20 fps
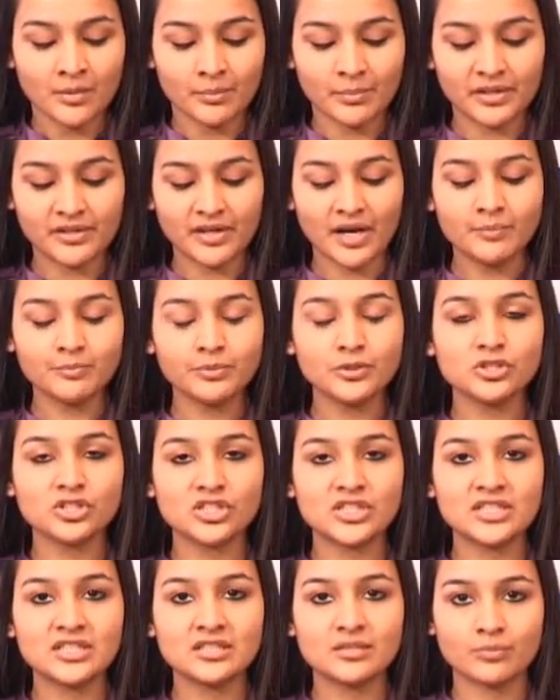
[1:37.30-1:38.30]
Balrampur
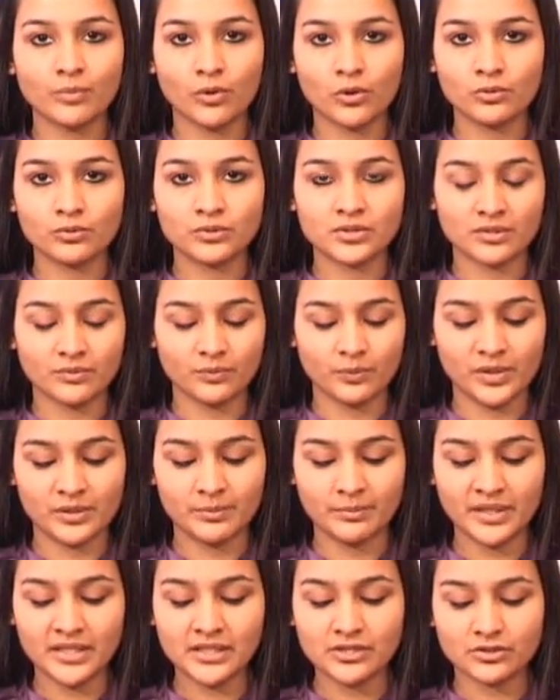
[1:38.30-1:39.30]
Chini's board
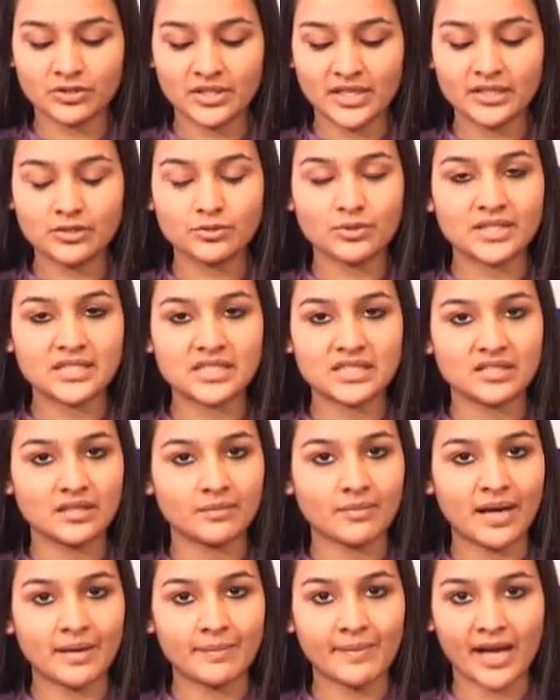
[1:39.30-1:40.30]
will meet today to
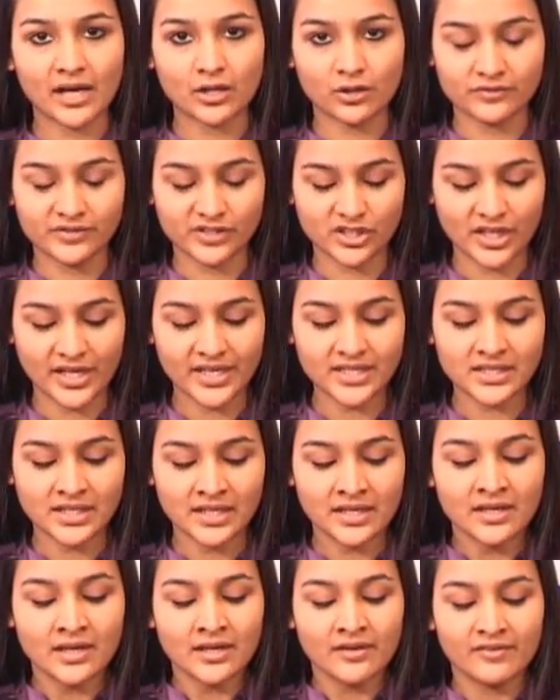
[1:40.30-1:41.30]
consider buyback of shares.
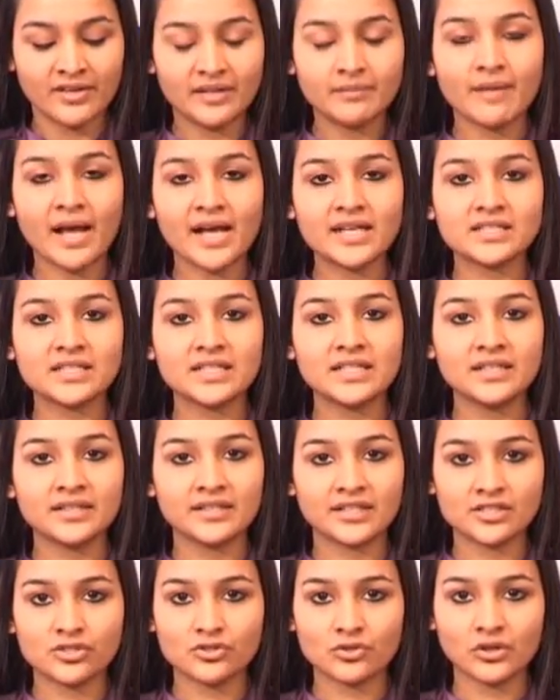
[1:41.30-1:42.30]
Ranbaxy,
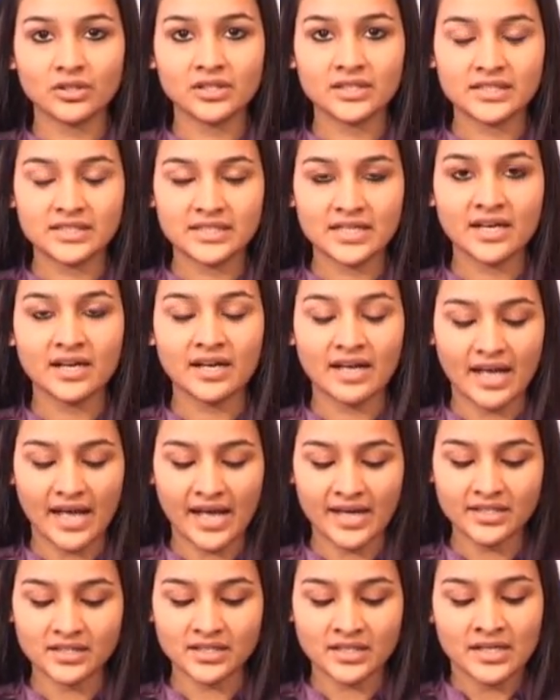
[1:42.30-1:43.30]
Castrol India
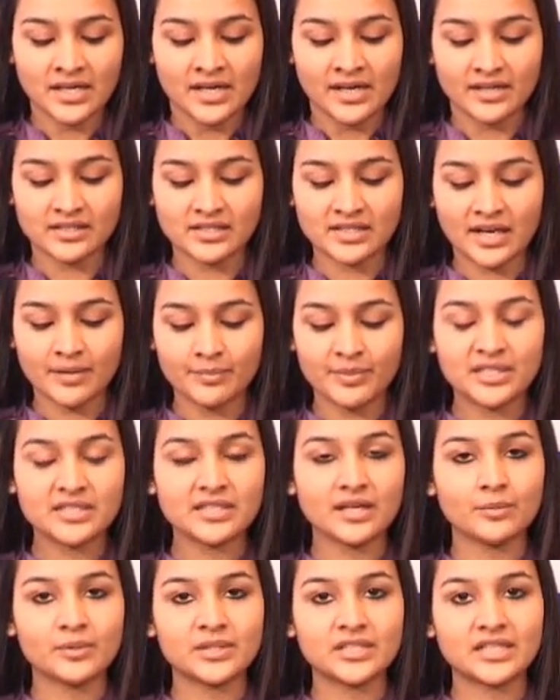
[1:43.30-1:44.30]
and Isab
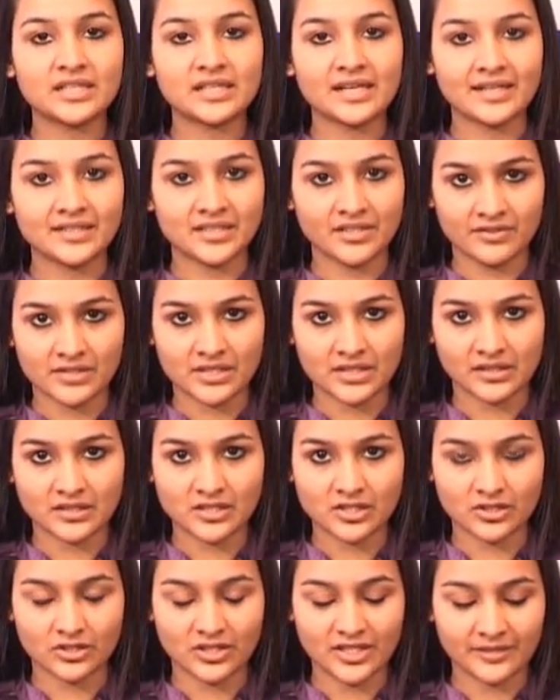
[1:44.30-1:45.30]
India will declare the
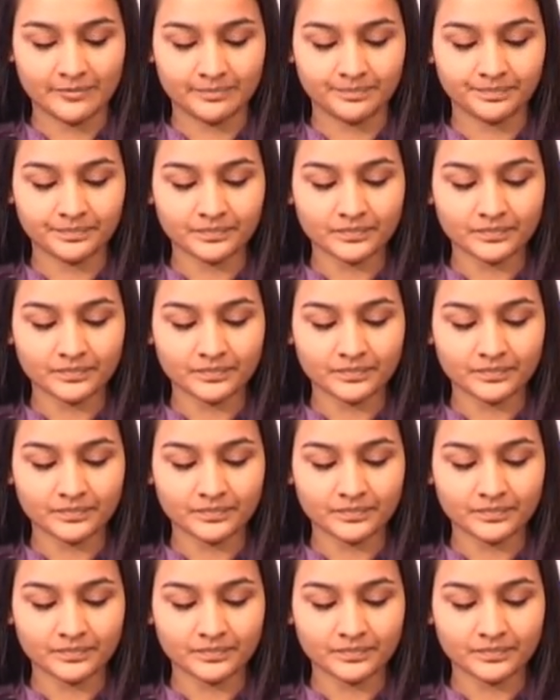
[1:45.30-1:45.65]
results today.